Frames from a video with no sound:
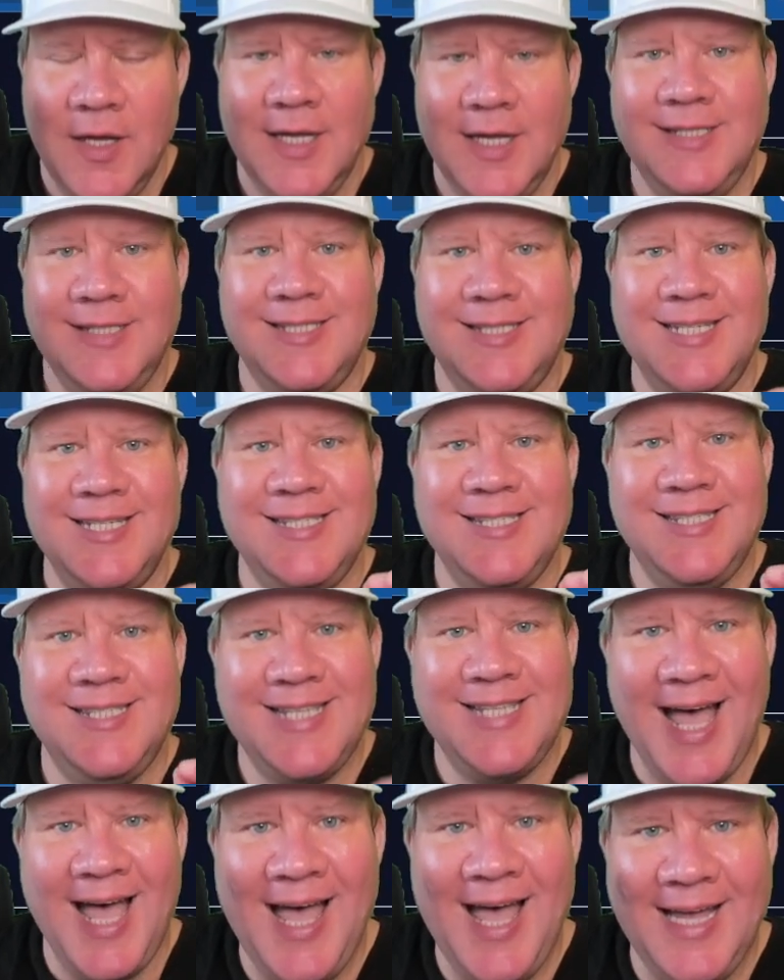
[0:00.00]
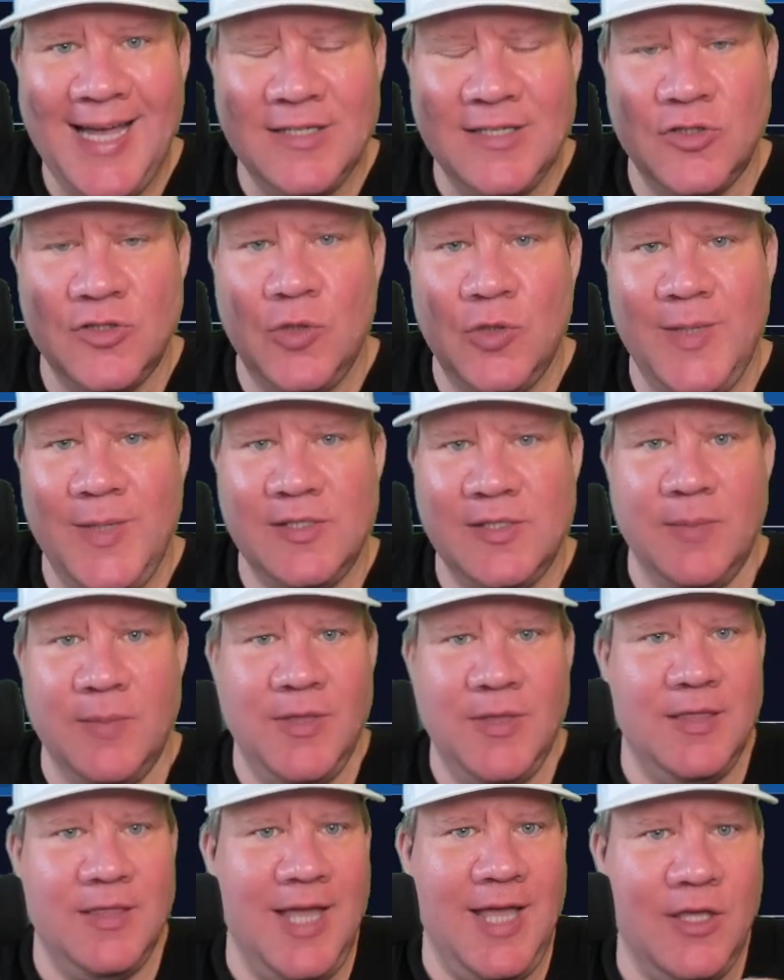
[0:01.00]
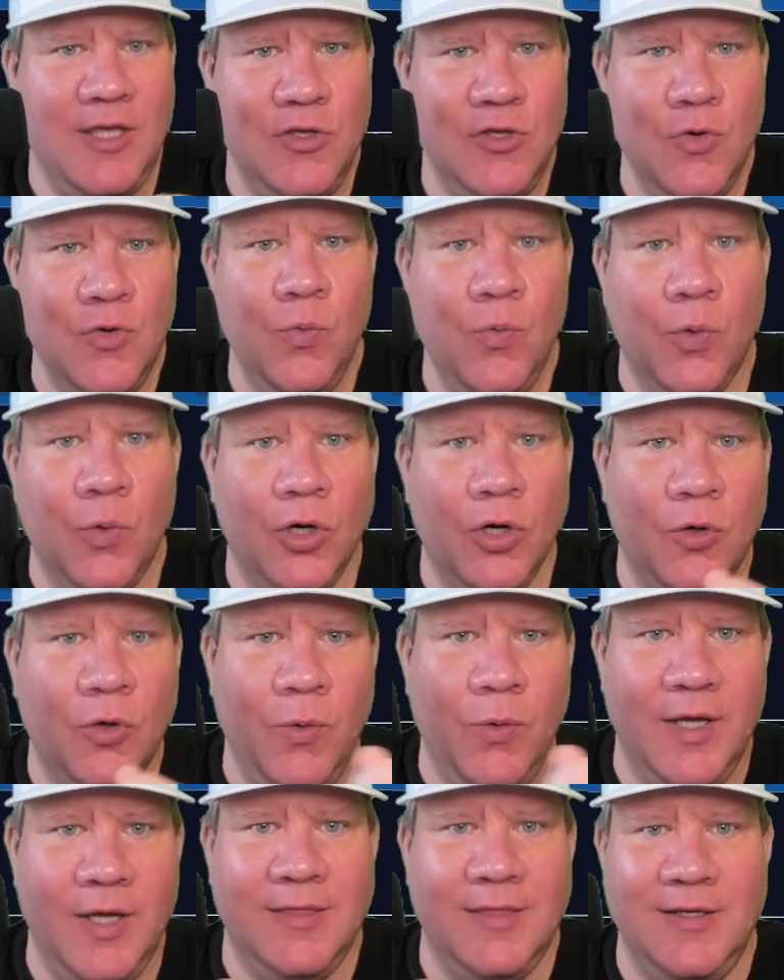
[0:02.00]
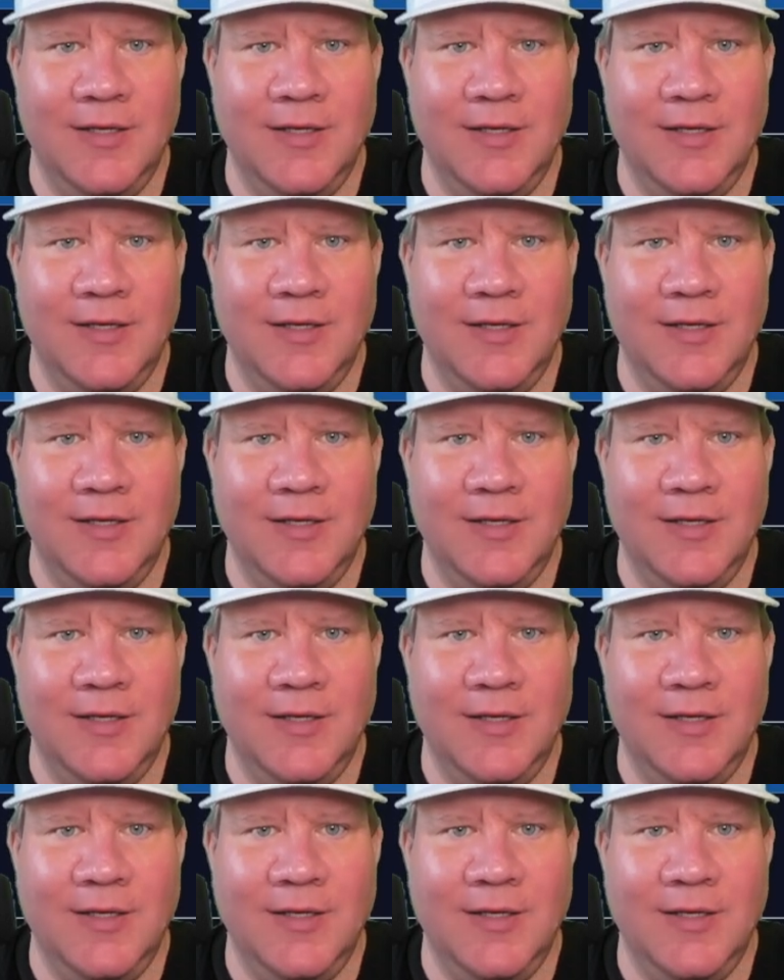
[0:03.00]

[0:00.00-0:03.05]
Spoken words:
It's designed to be something that you work with,